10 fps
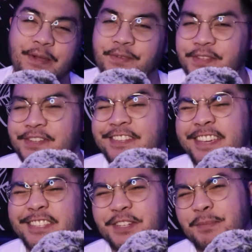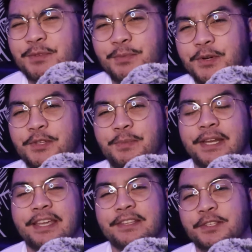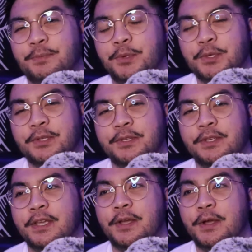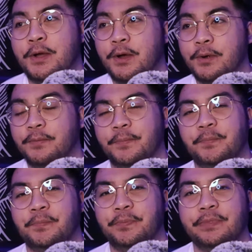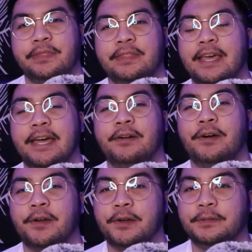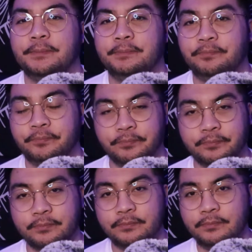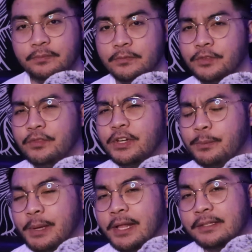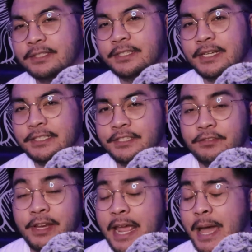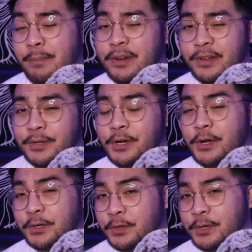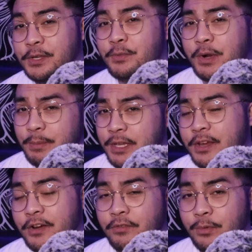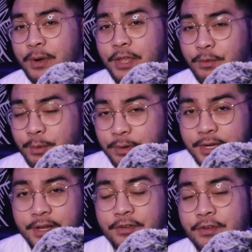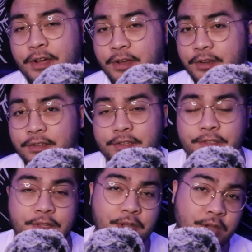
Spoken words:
I was going to say extreme sports, but I guess sports that are very balance intensive and happen on concrete, you want to be careful, right? You want to protect your noggin because